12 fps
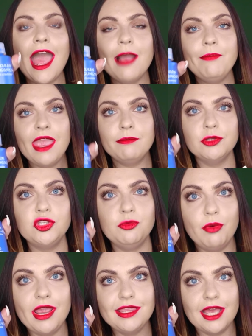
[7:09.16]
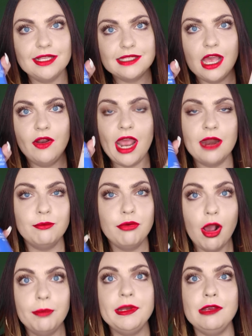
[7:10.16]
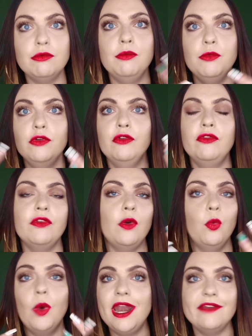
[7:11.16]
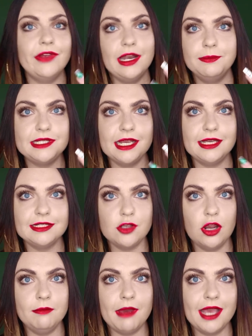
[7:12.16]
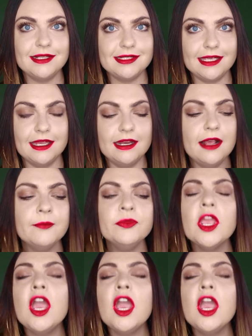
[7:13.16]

am able to break that down and properly remove whatever lipstick is on my skin.